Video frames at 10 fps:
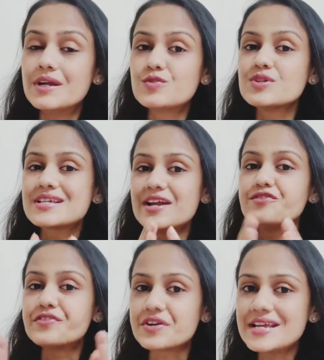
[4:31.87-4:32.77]
it was
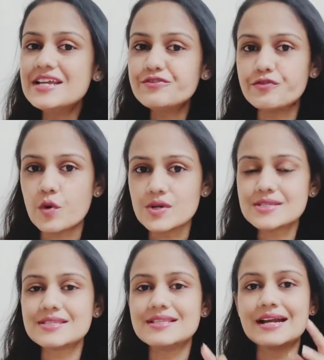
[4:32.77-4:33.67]
kind of
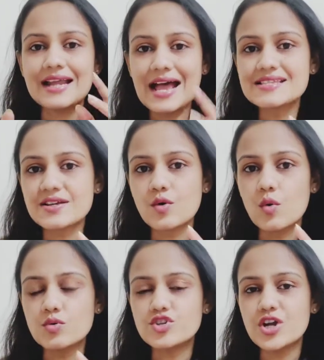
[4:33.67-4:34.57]
reinforced that as a
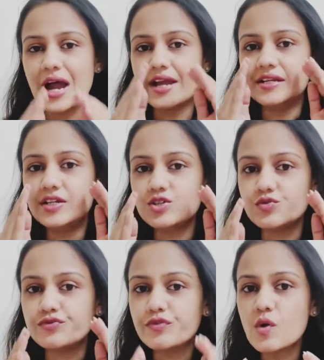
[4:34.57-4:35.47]
coach, I need
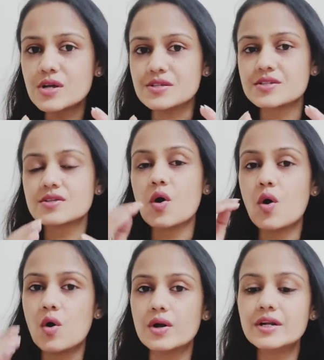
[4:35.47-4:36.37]
to focus
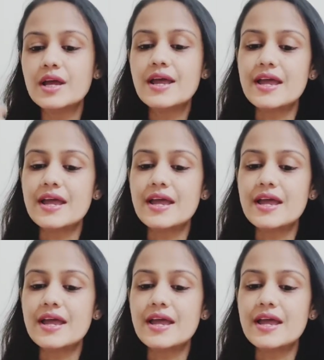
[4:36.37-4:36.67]
on